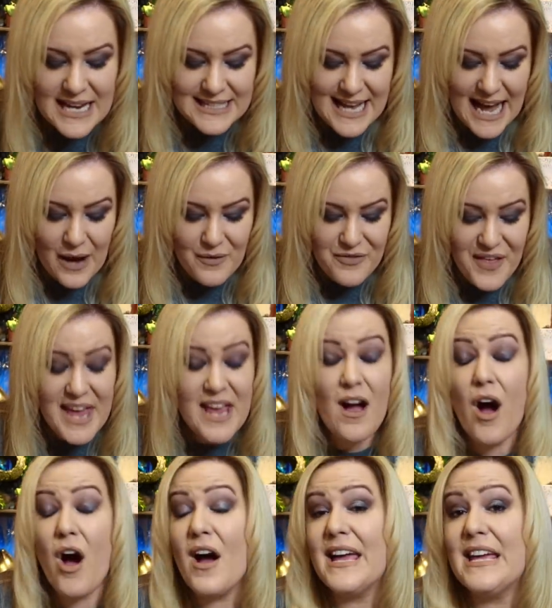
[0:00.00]
Now, they
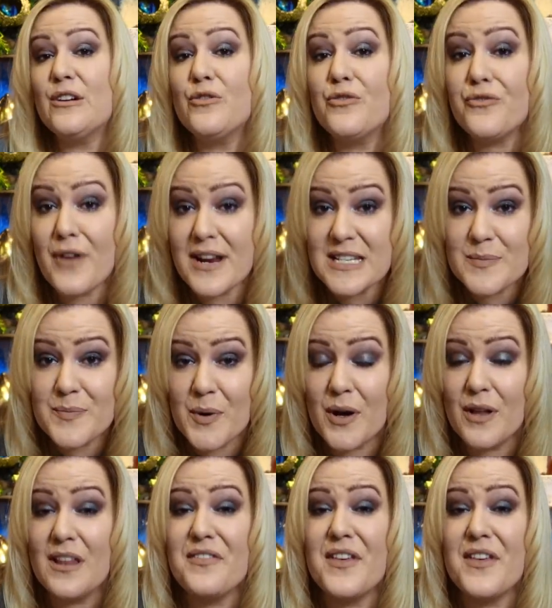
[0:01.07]
are incredible.